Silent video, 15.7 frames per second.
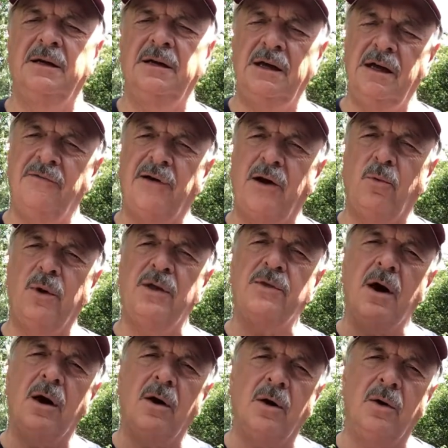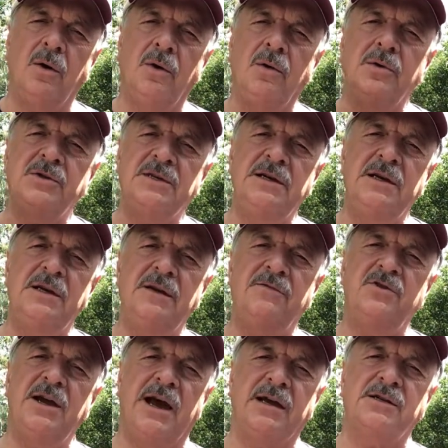If I win the whole city of
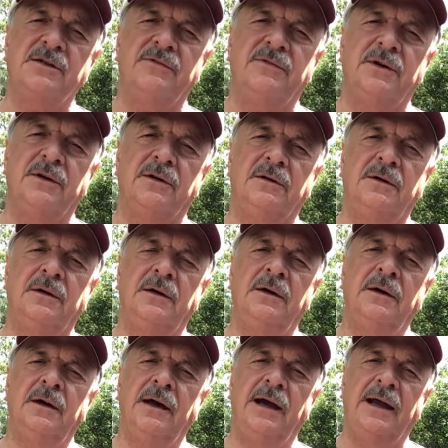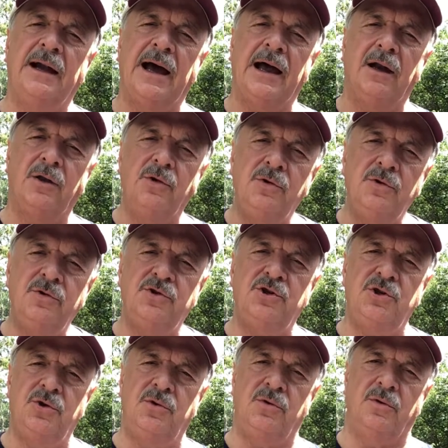Jacksonville and I lose
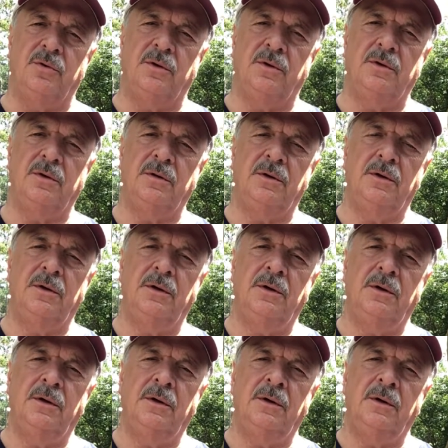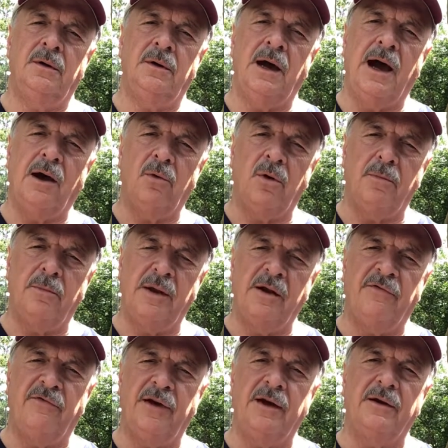you, I will have been a
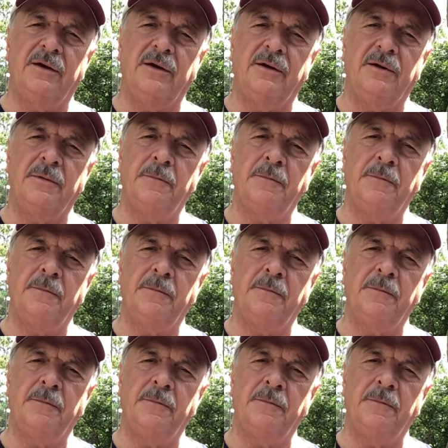failure.